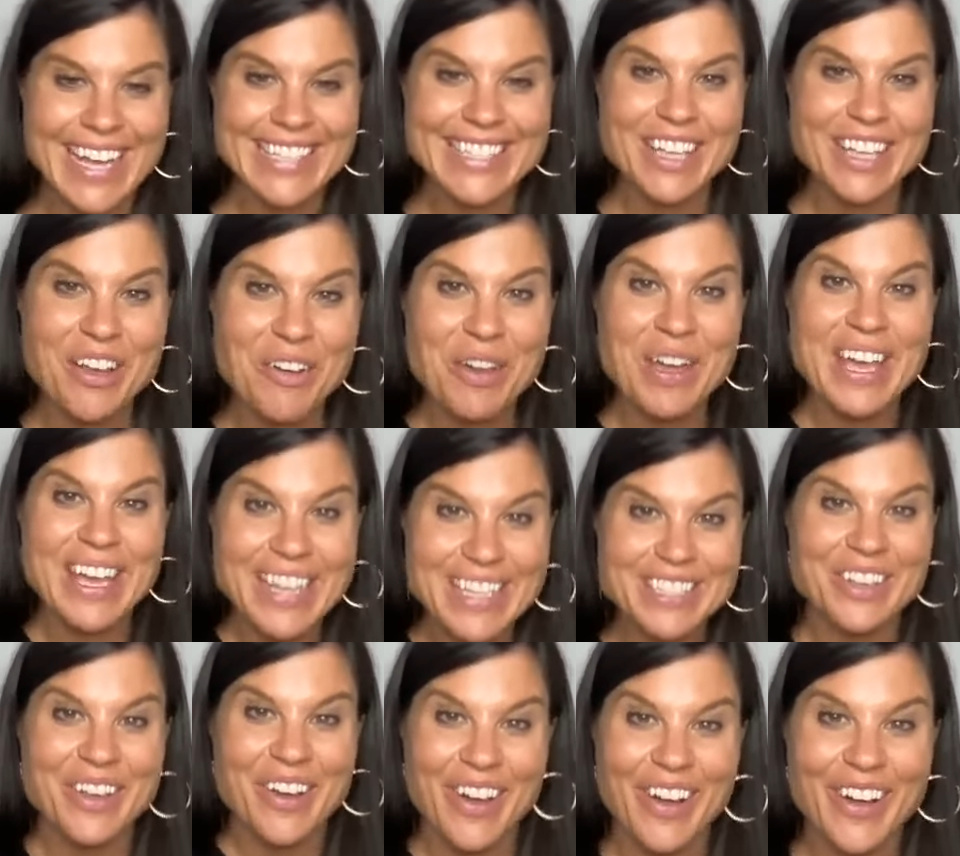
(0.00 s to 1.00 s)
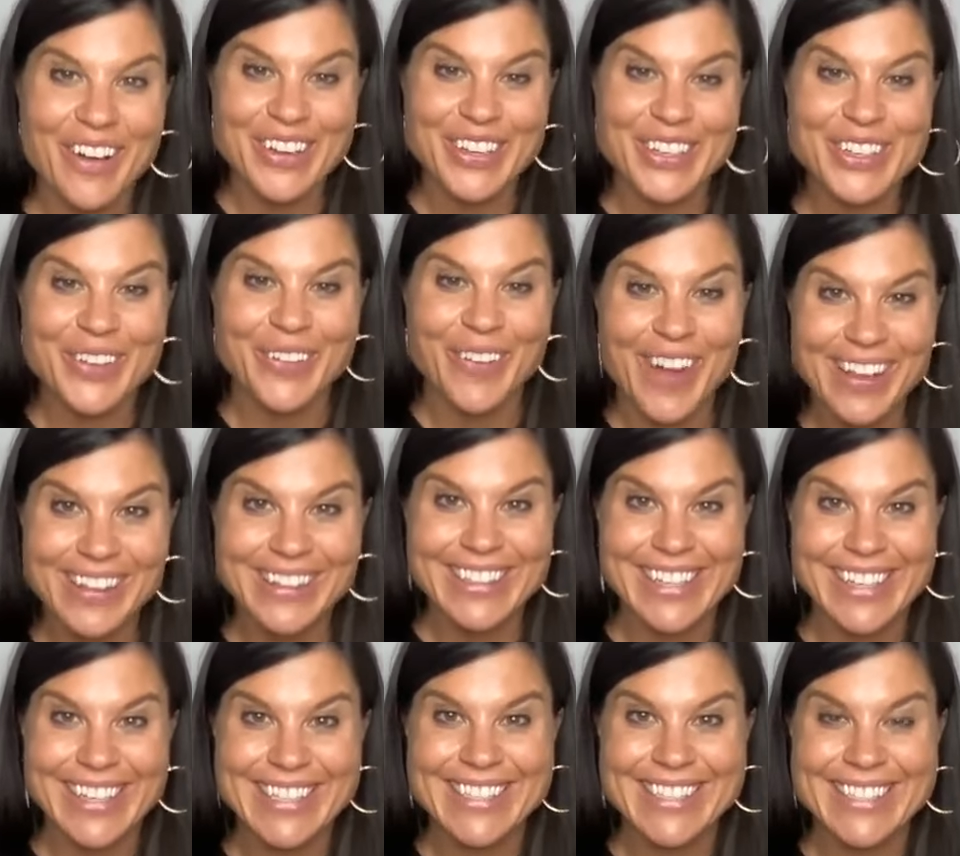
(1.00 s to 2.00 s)
It's all good
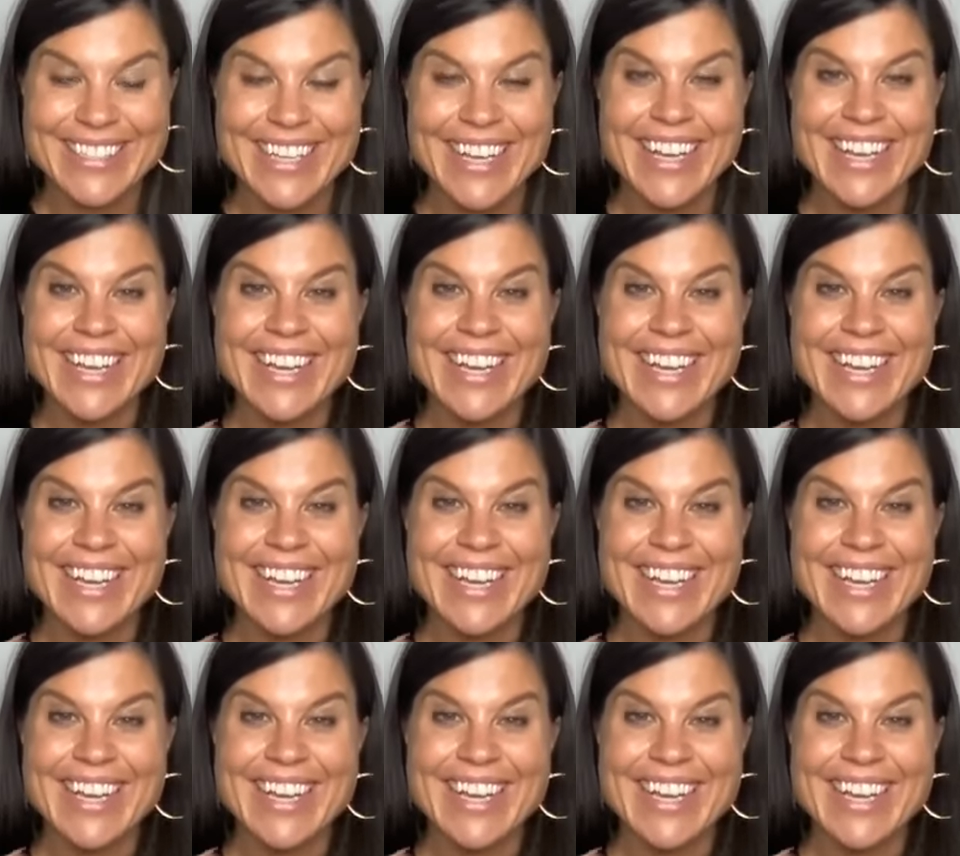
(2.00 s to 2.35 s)
qualities.